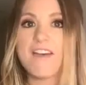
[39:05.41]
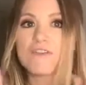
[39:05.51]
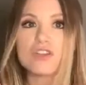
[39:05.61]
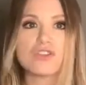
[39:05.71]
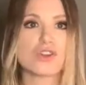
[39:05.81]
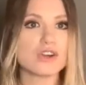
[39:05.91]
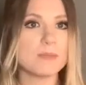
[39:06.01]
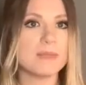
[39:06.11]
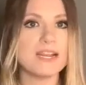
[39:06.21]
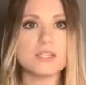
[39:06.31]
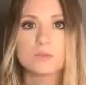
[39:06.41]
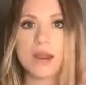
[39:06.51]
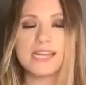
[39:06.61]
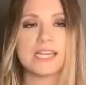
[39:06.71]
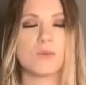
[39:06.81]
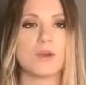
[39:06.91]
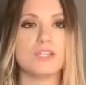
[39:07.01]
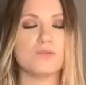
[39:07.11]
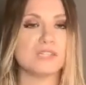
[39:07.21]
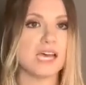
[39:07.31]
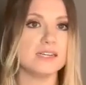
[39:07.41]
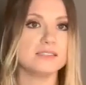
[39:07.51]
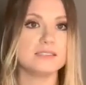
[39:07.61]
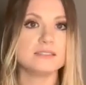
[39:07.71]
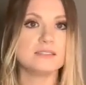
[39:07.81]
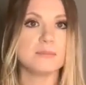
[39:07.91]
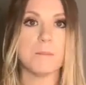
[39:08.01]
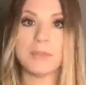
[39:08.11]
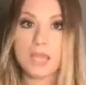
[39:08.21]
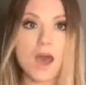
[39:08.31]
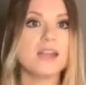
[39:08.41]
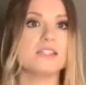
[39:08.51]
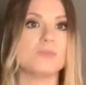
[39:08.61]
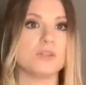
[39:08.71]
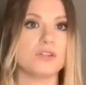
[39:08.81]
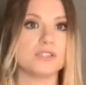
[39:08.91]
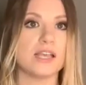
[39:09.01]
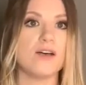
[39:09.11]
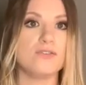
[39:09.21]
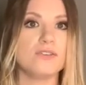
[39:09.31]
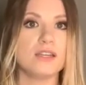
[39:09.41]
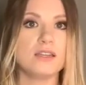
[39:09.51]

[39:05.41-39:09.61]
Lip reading: Every 30 minutes, write down what you've done. Be honest with yourself.